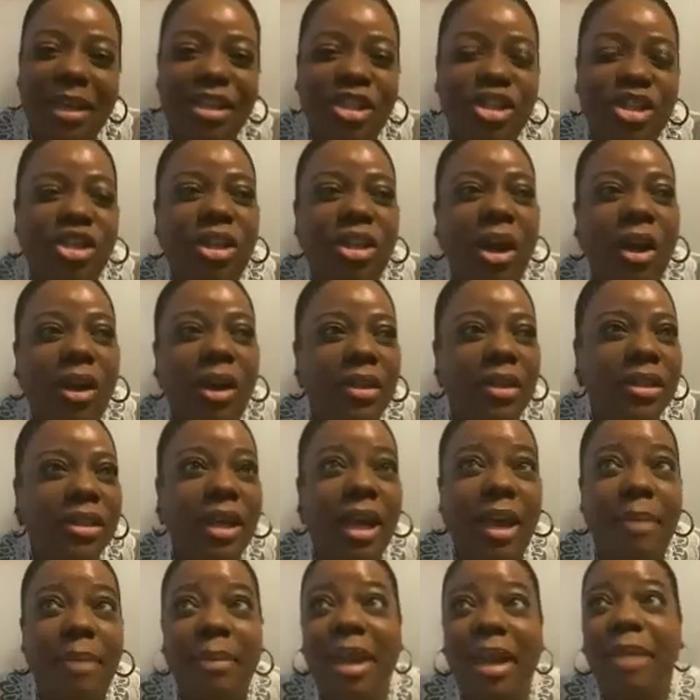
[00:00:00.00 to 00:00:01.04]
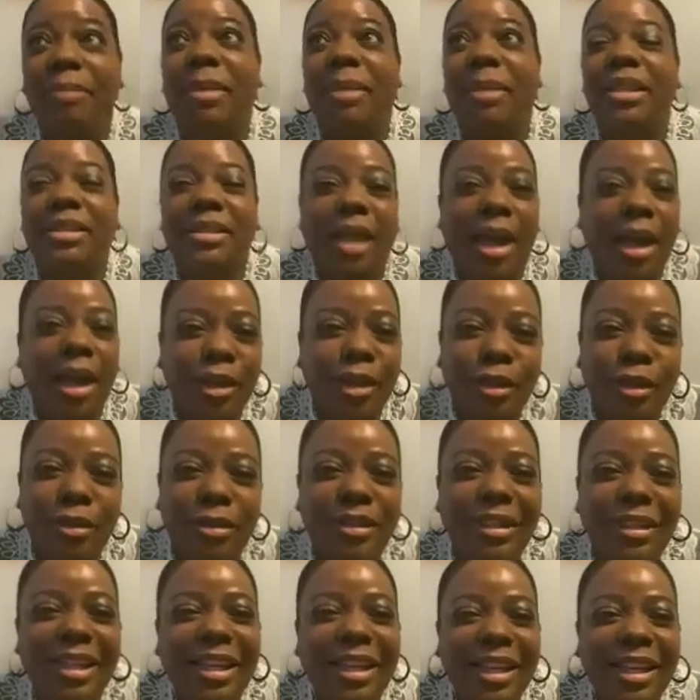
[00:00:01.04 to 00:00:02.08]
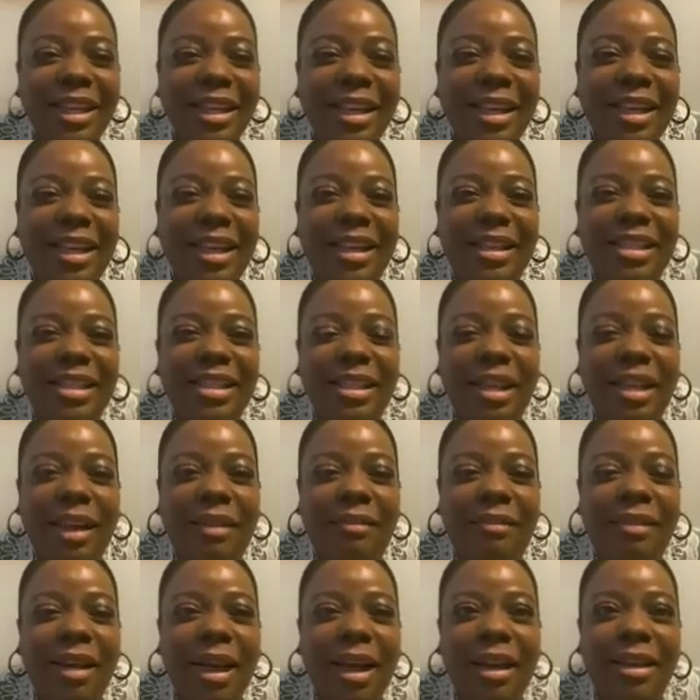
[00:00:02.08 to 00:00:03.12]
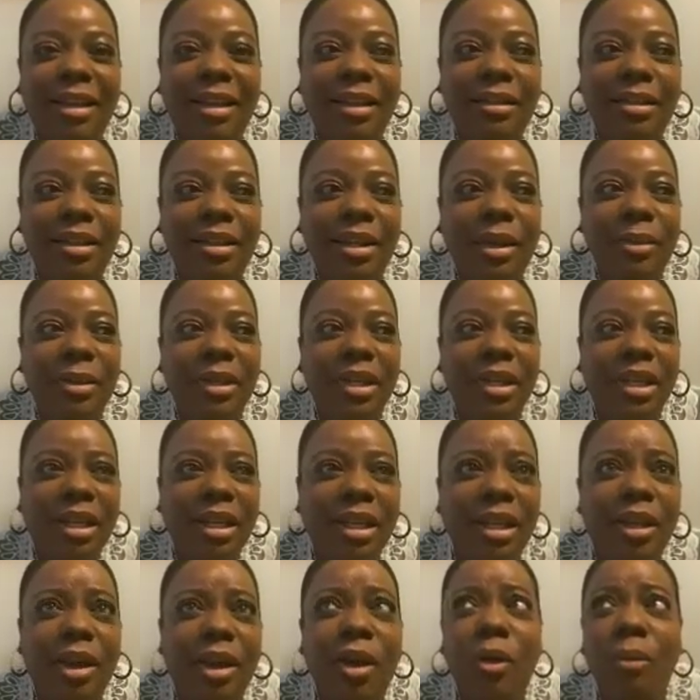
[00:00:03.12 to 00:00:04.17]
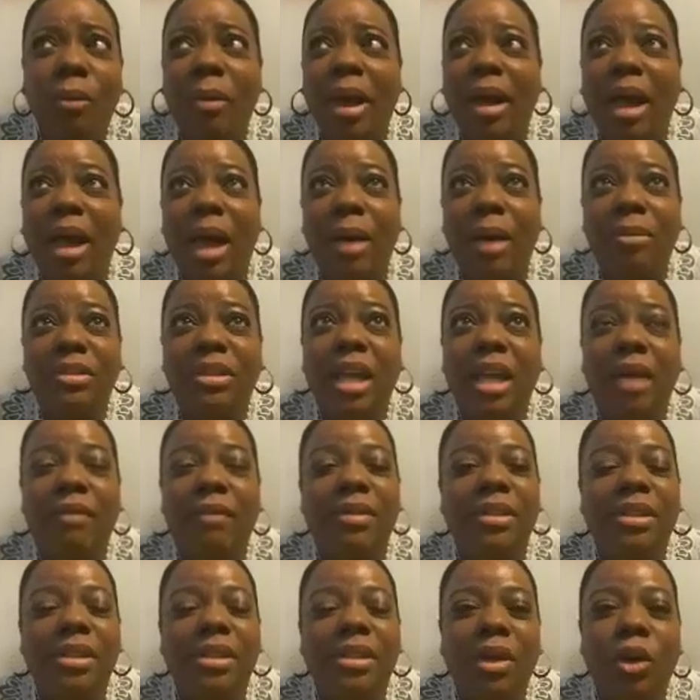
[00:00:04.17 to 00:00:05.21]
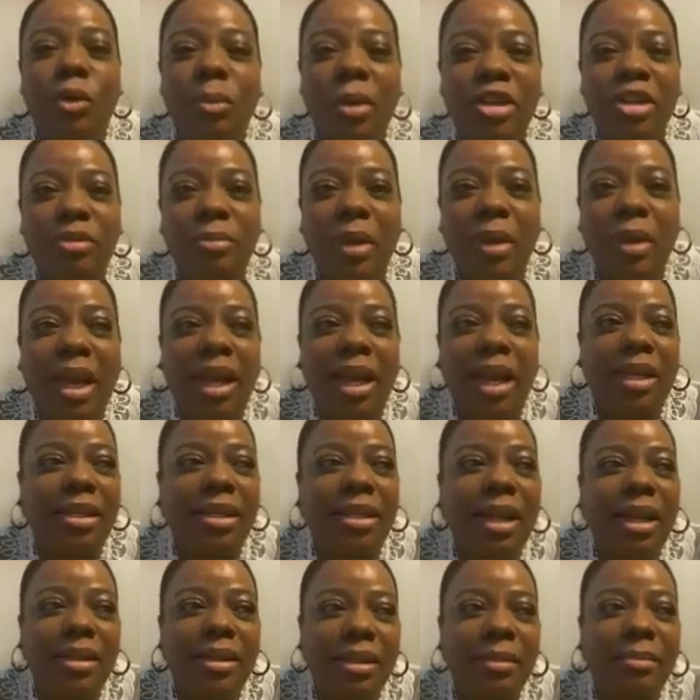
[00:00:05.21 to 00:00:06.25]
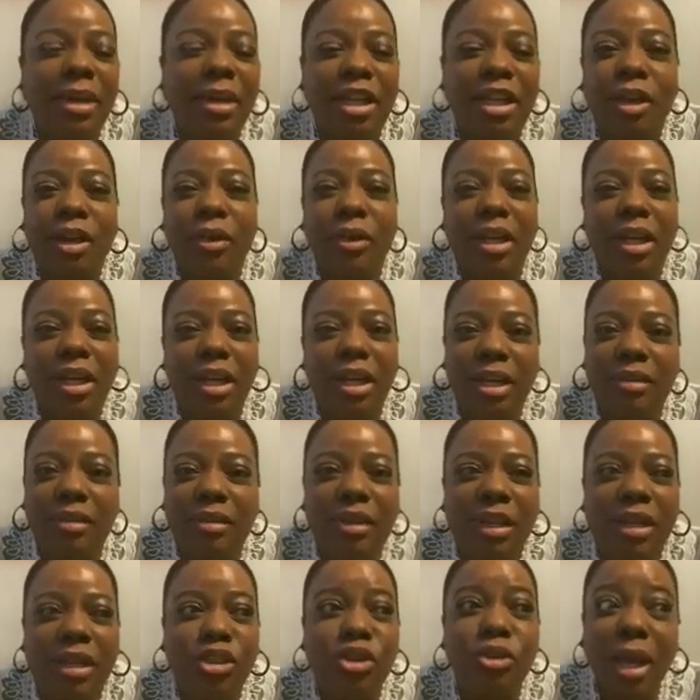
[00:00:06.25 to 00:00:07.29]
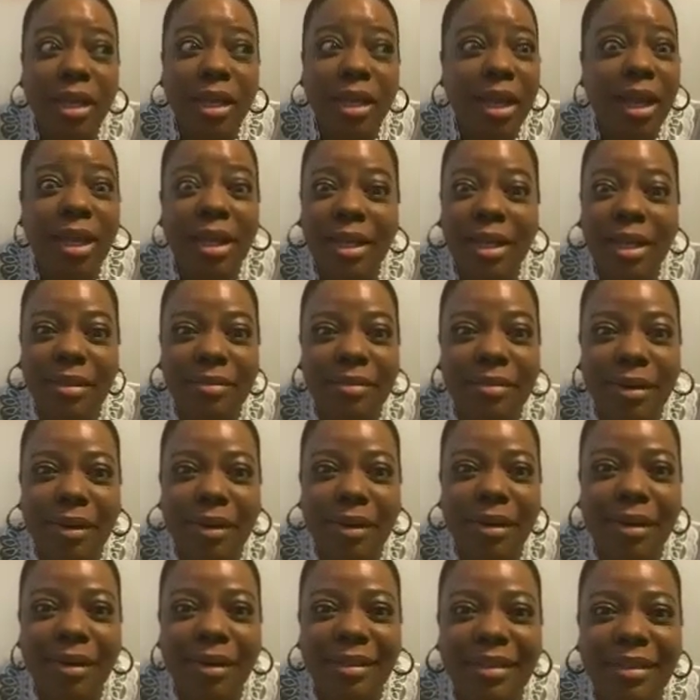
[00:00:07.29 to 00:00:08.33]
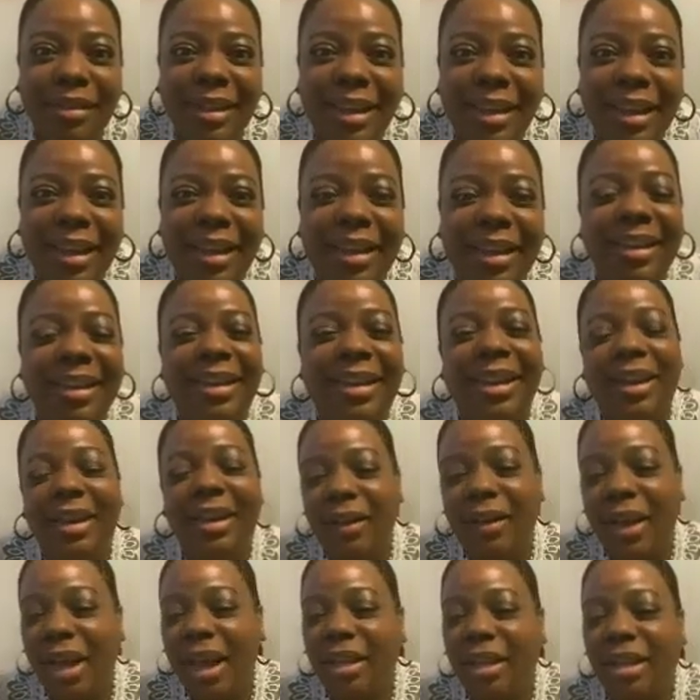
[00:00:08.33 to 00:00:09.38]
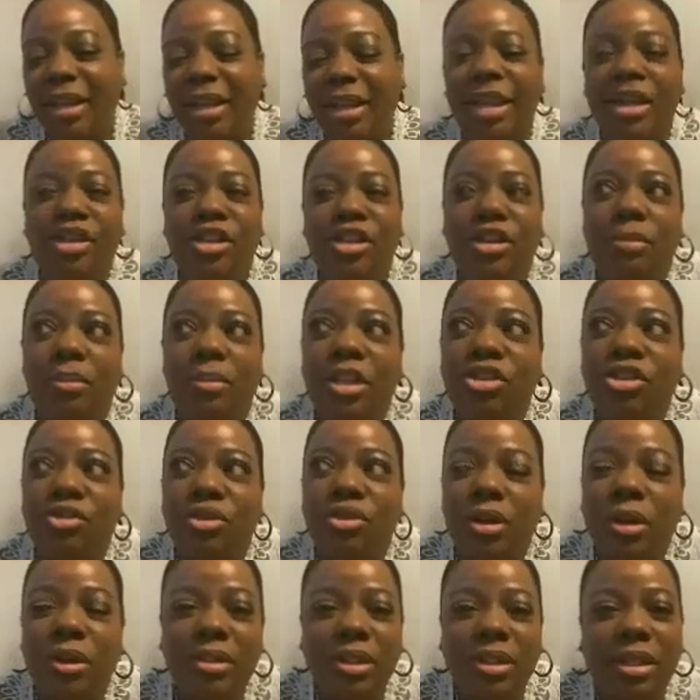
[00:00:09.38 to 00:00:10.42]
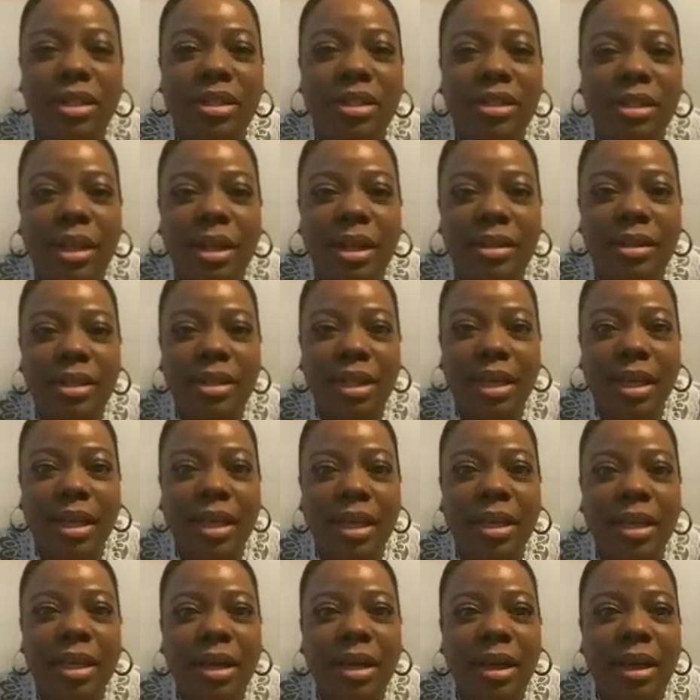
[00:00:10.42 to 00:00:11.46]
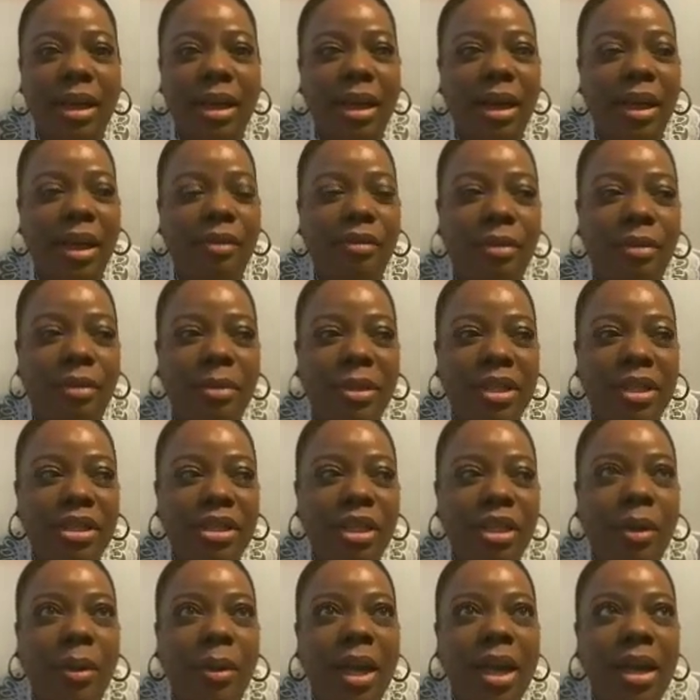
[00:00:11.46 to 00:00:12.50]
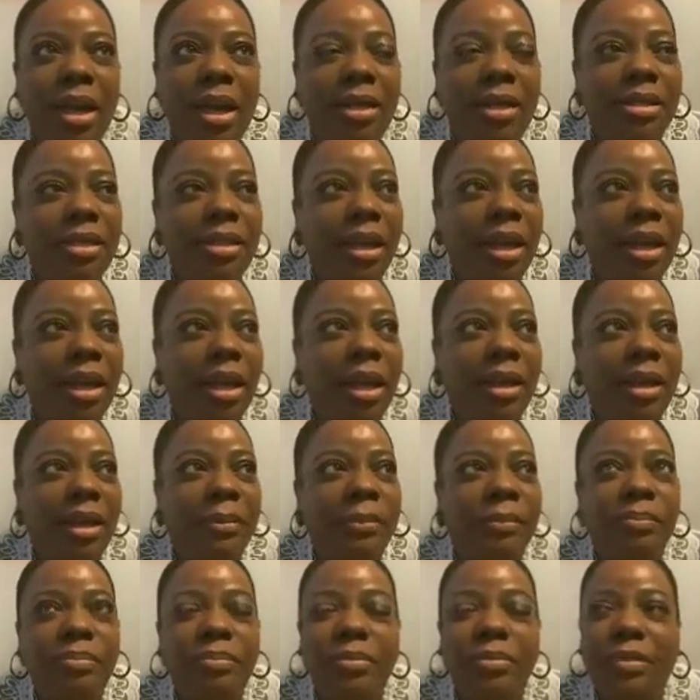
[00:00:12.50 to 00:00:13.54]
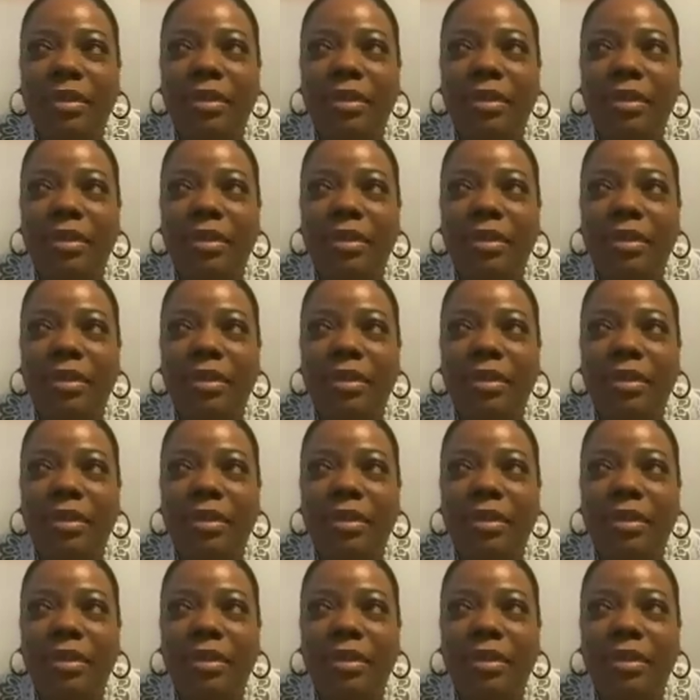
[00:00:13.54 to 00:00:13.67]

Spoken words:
messages all the time. Hey, my cycle is finally, good. Oh my, I was having so much pain. Nothing but your Eve. Can you got that Eve, girl? I got the endometriosis tea for PCOS, and